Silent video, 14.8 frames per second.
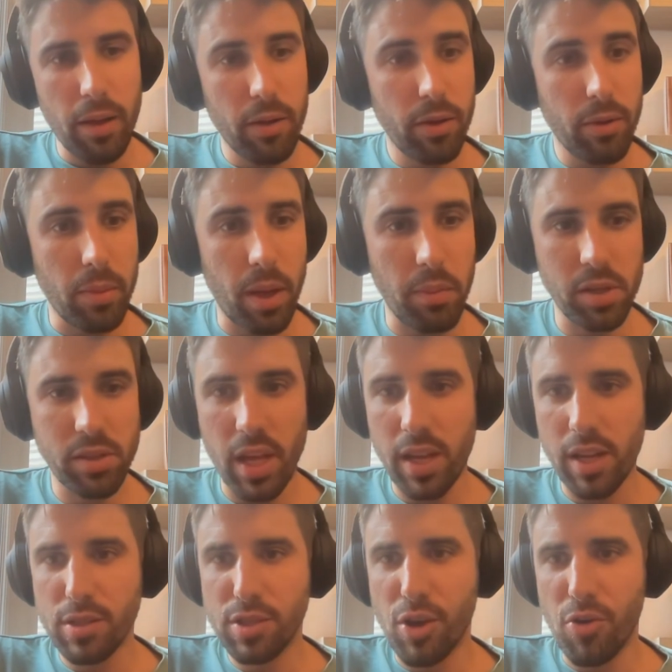Maybe take
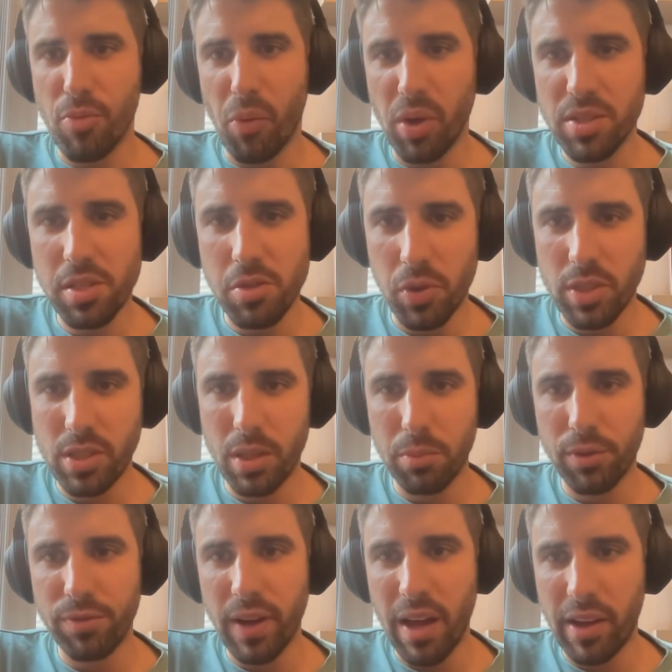us home. What's number
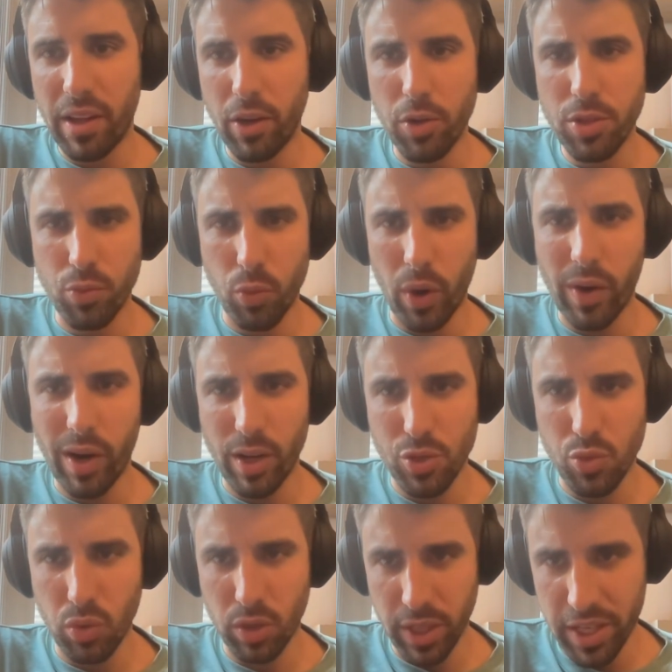5? I know it's warehouse
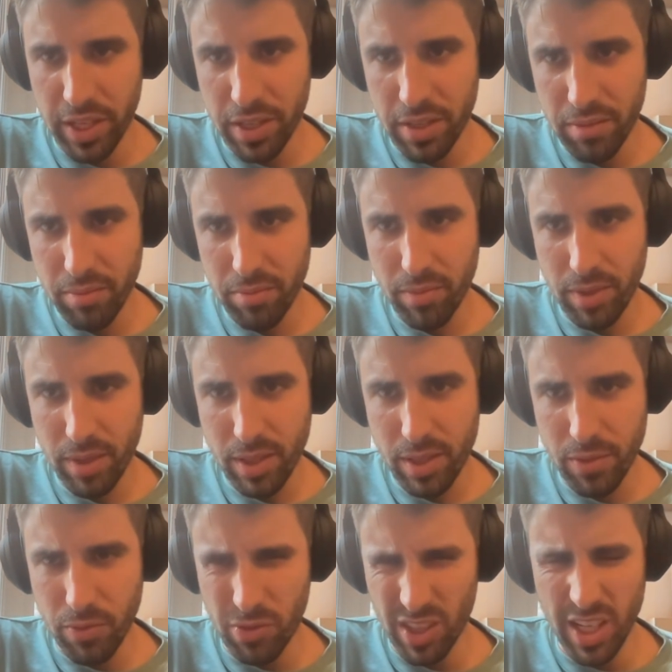related. It's
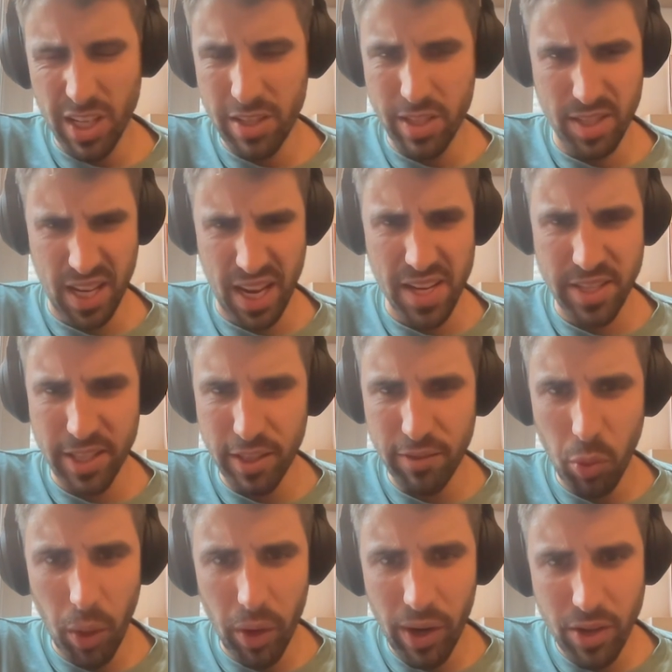related to sizing of the
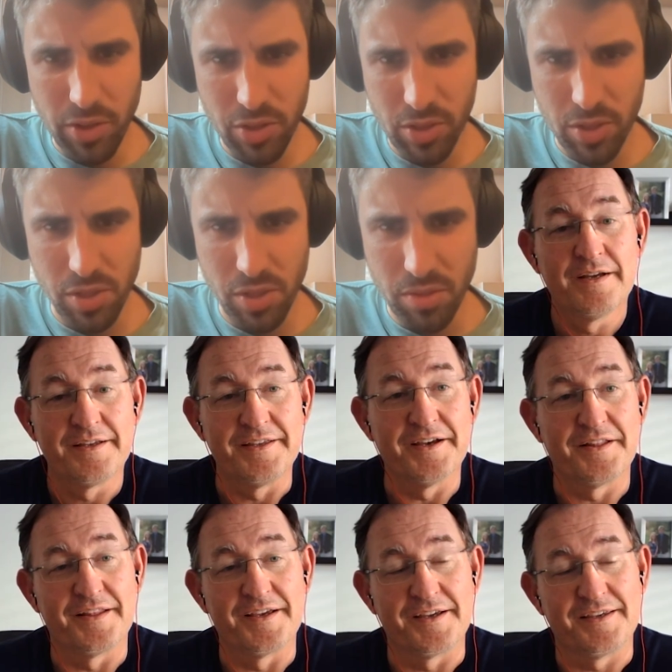warehouses and
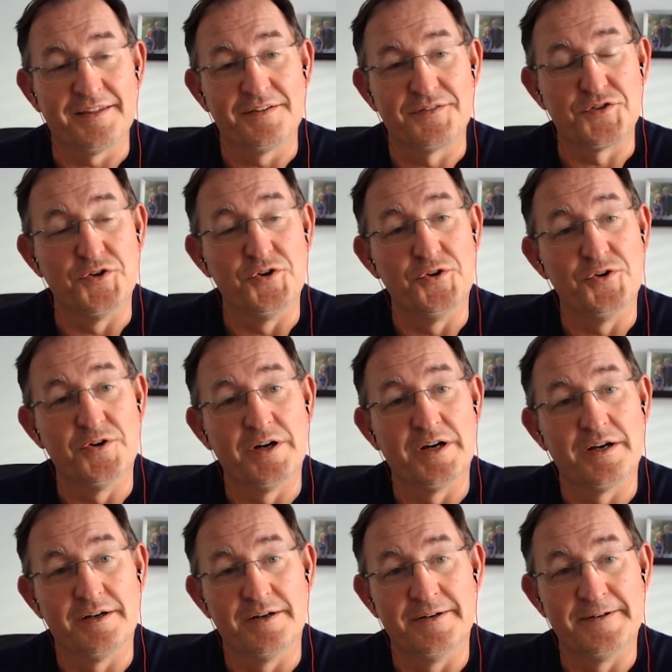
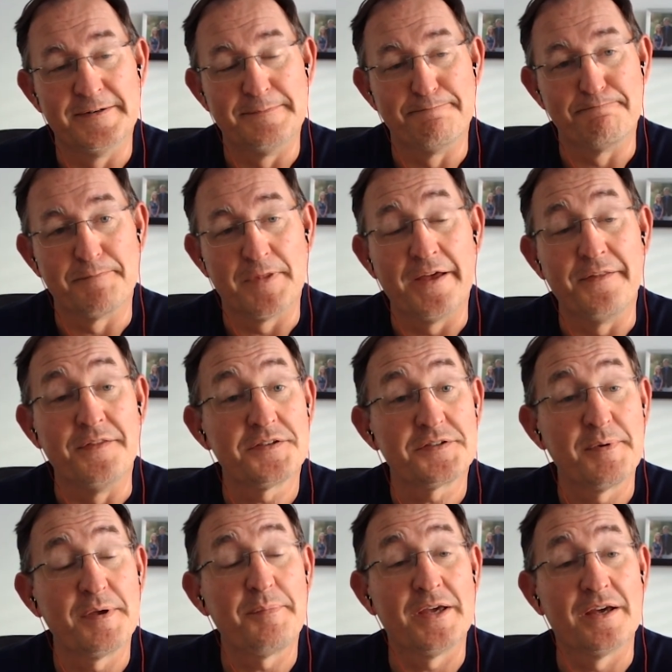and this
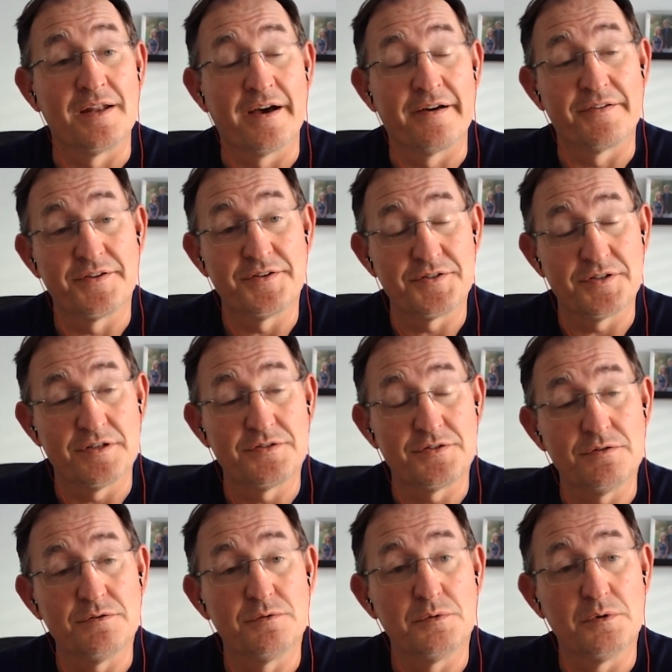may be a knowledge
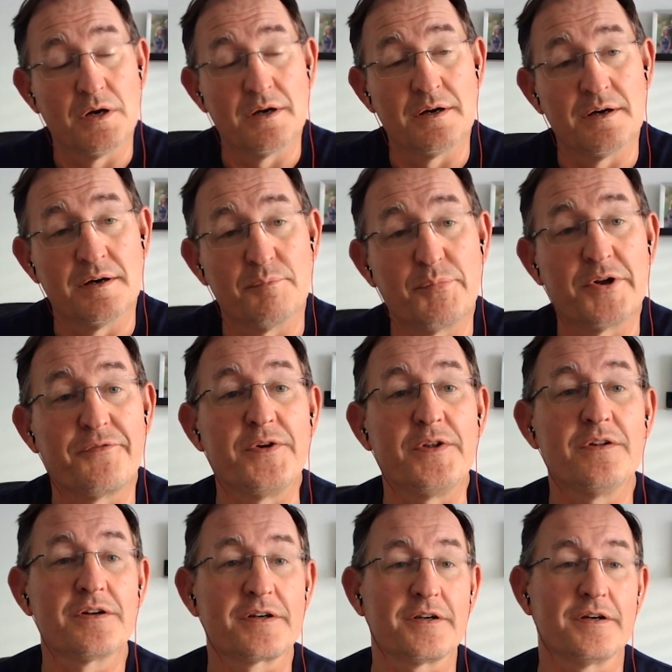issue, but if we
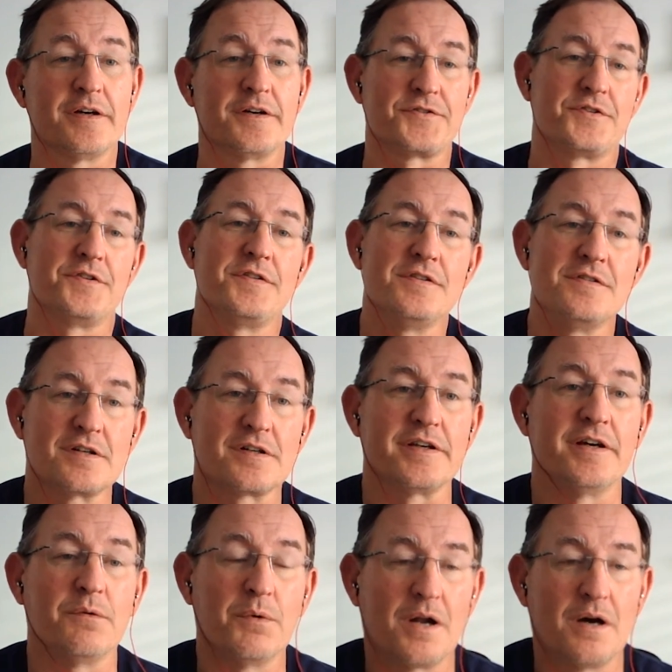look strategically
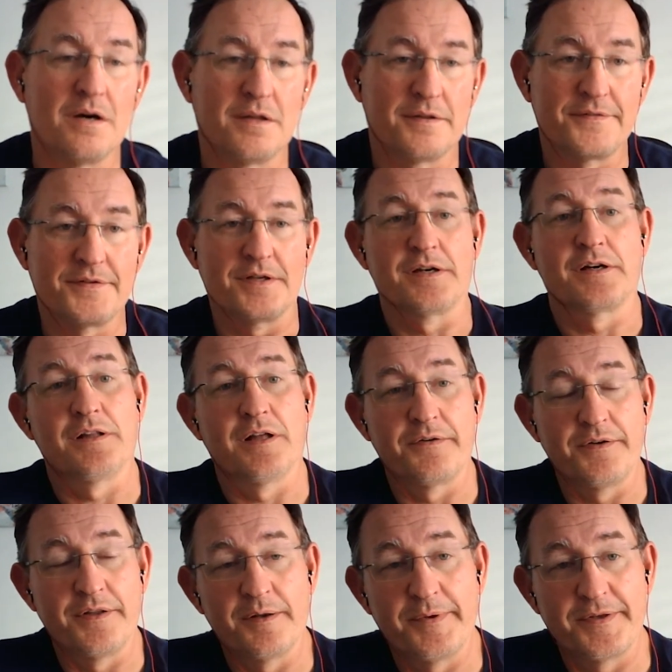at what all of the cloud
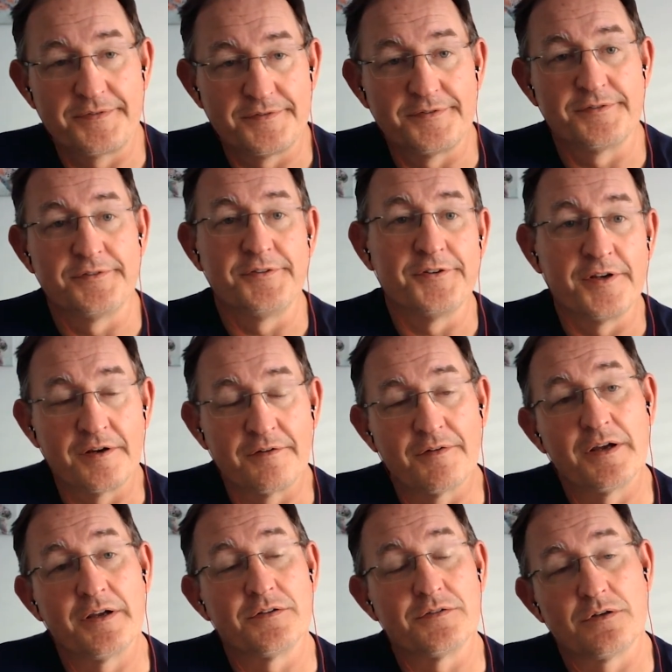databases are doing,
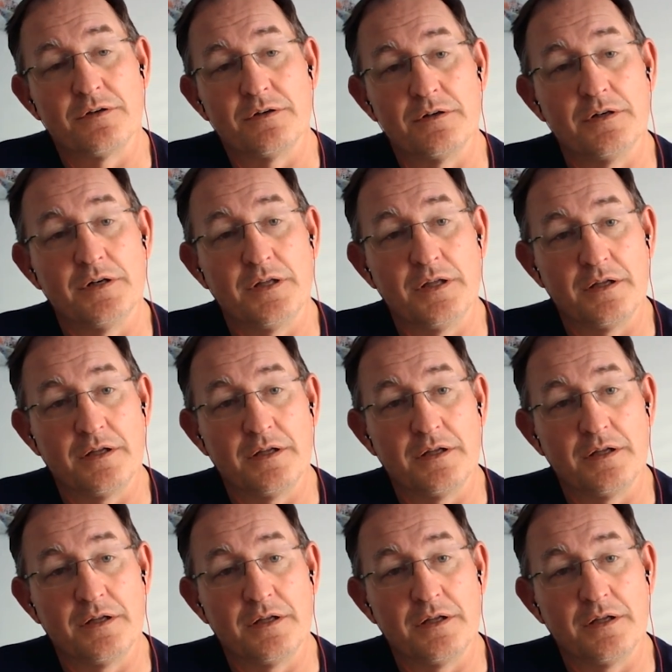right? So